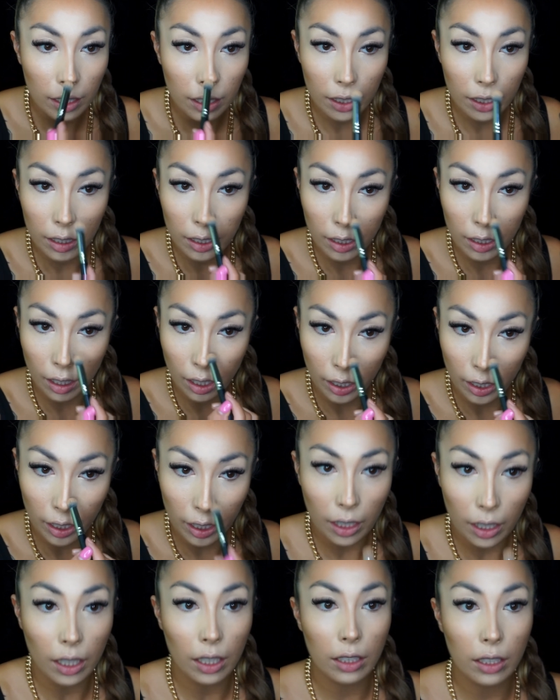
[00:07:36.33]

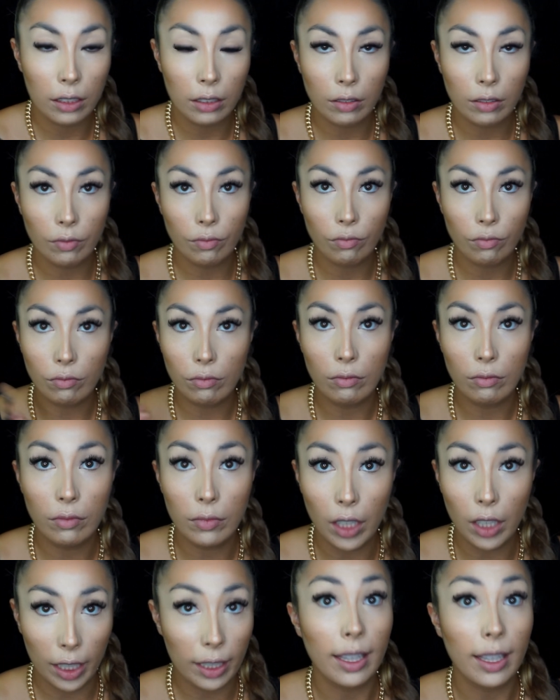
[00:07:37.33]
Like
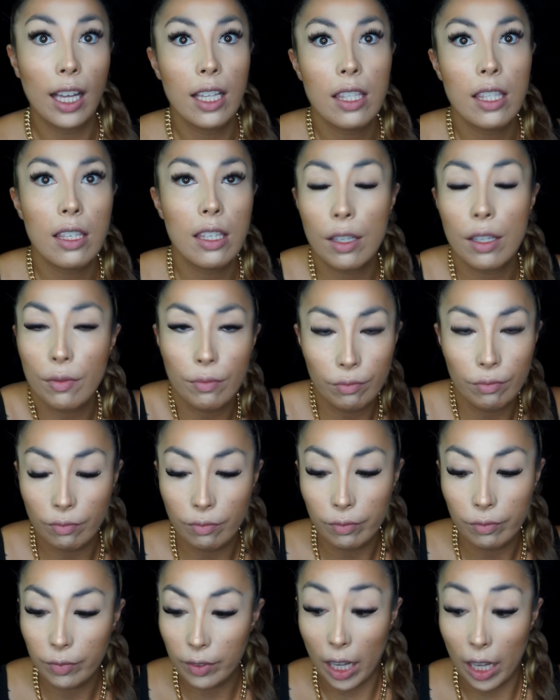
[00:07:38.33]
that's
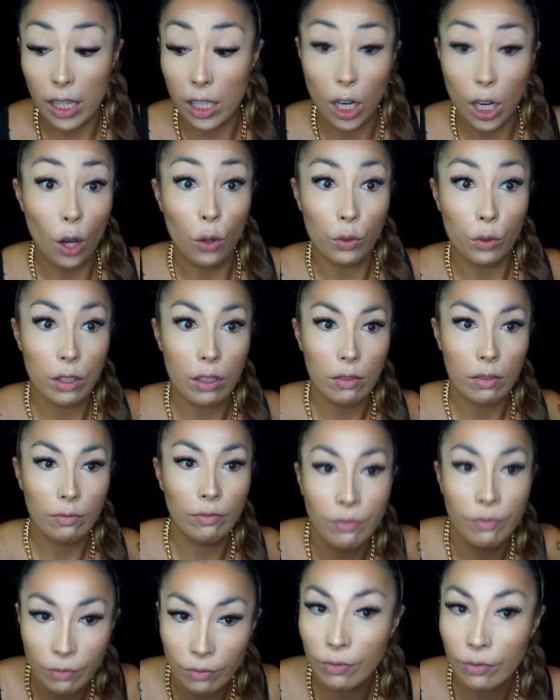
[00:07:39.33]
loads.
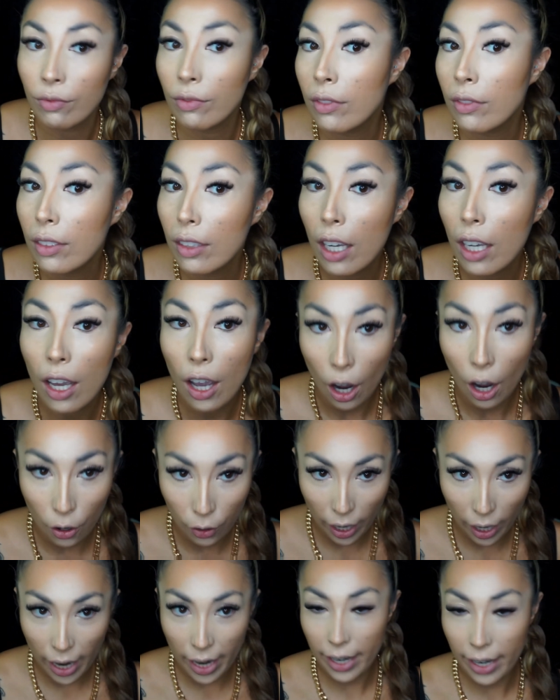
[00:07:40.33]

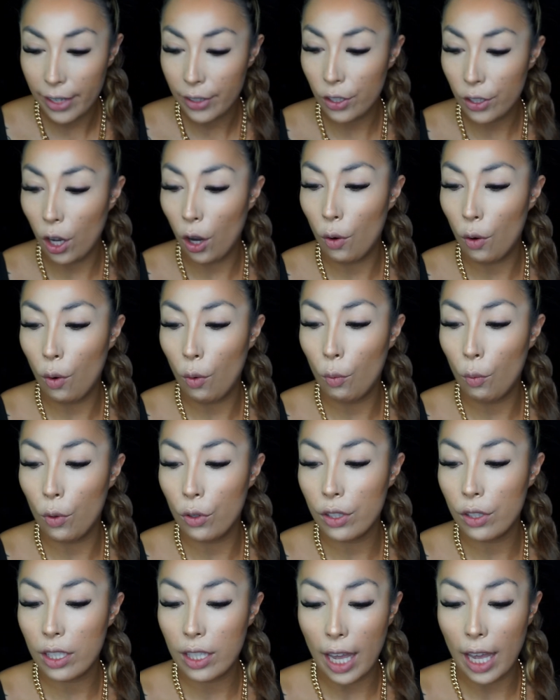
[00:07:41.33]
Okay, so
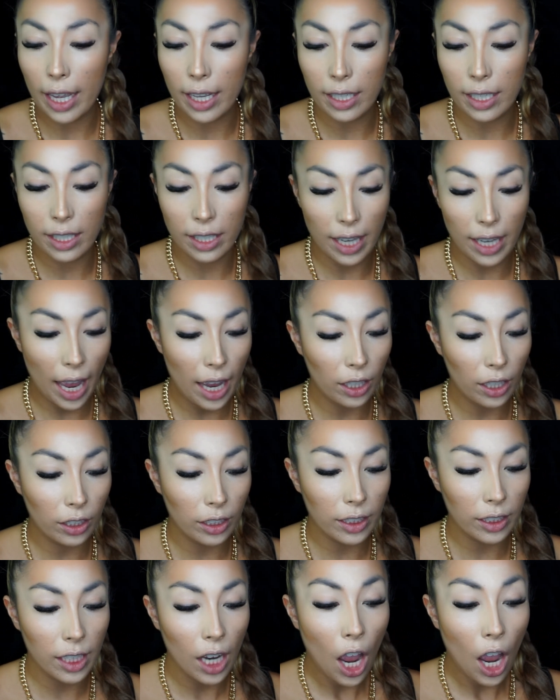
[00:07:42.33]
once that is
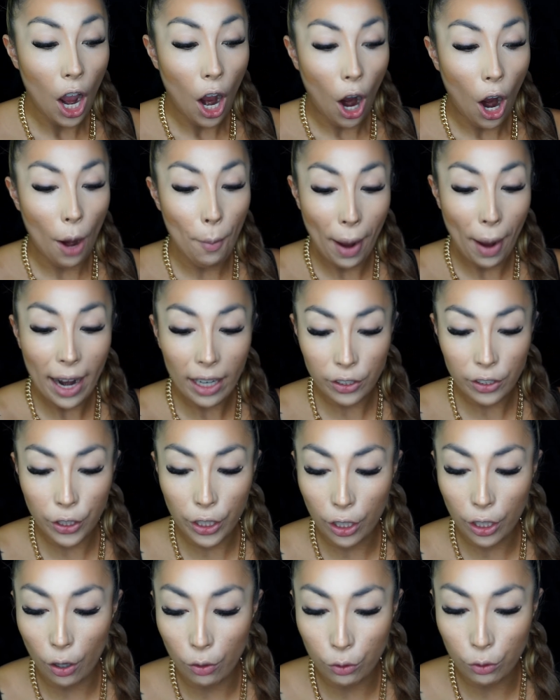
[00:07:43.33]
settled, I'm
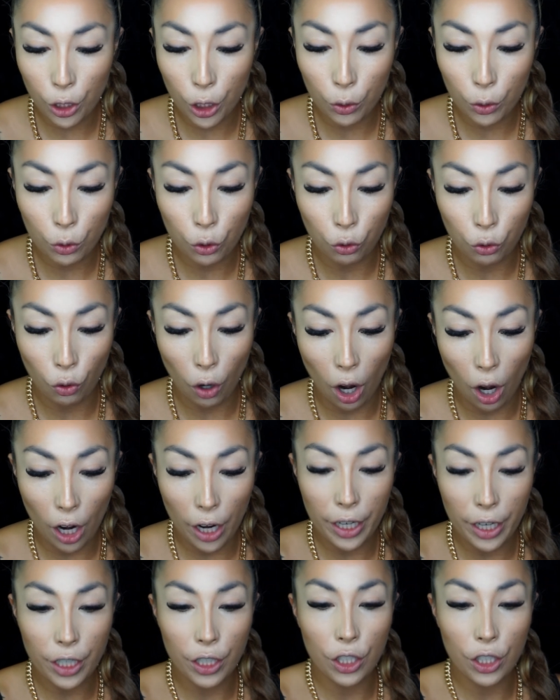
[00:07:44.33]
actually going to
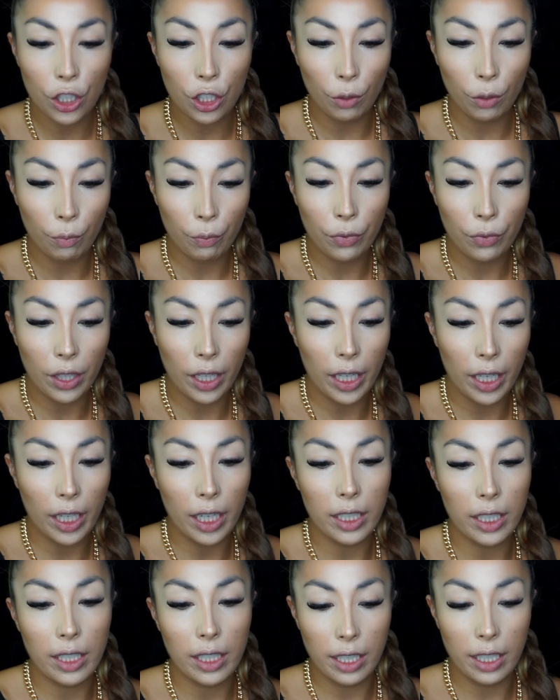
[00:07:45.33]
try
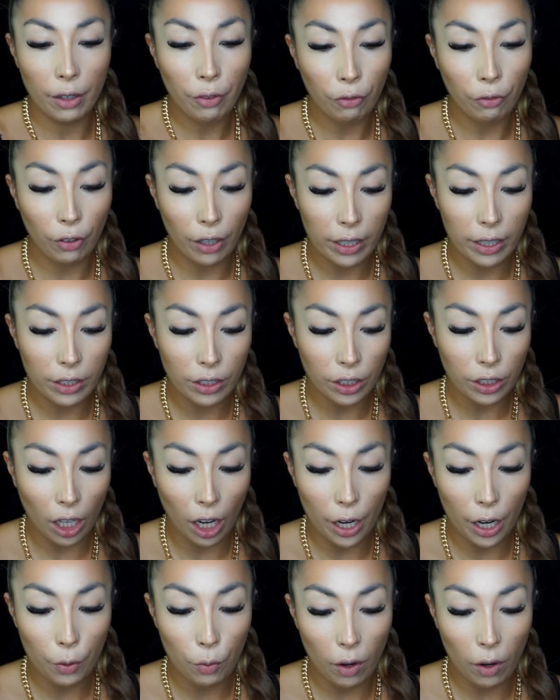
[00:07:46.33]
something different.
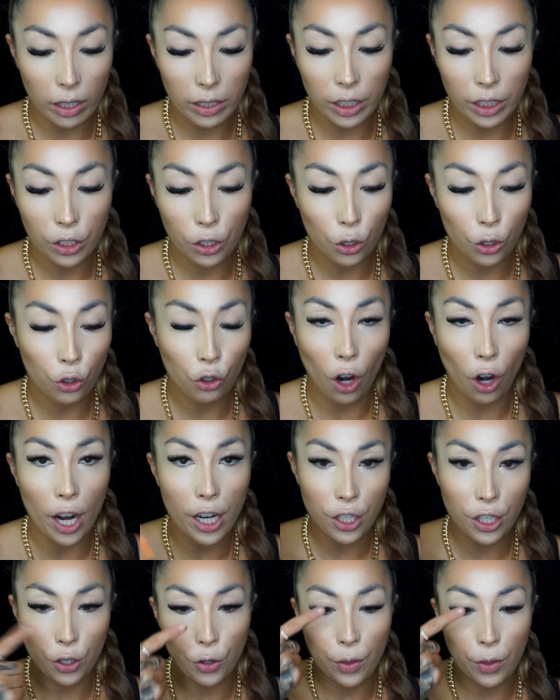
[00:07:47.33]
I wanted to try
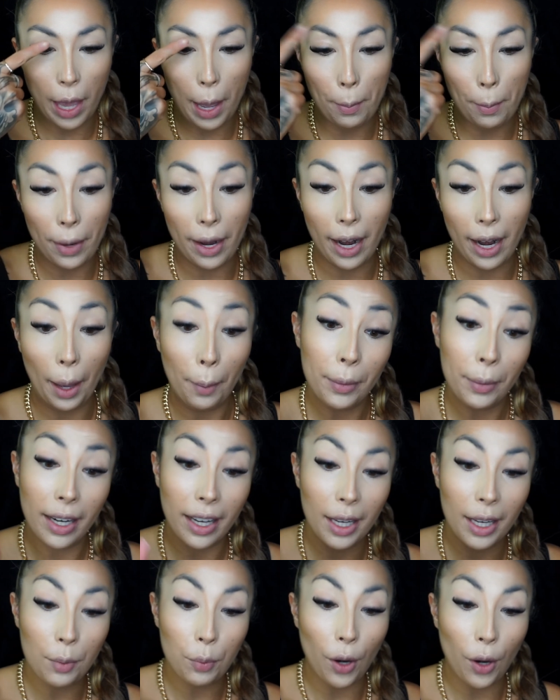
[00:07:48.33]
and do them
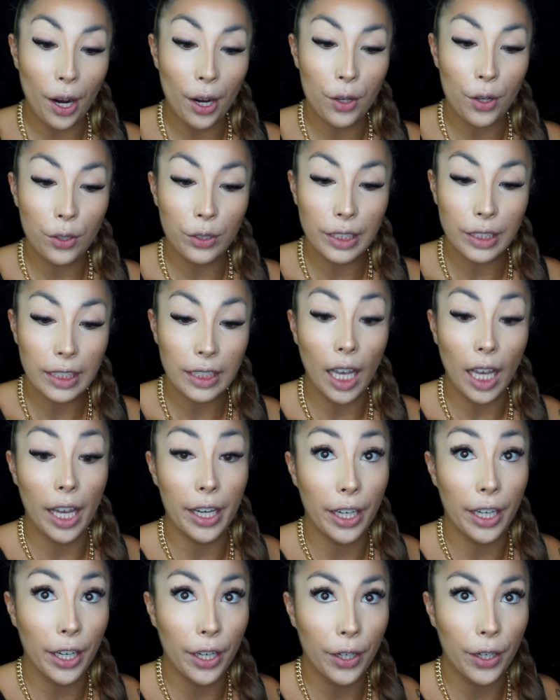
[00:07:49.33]
laminated brows. I
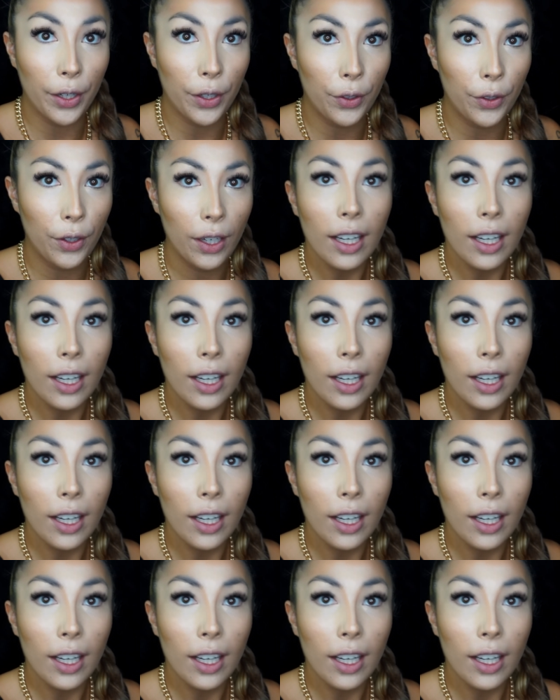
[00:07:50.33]
know,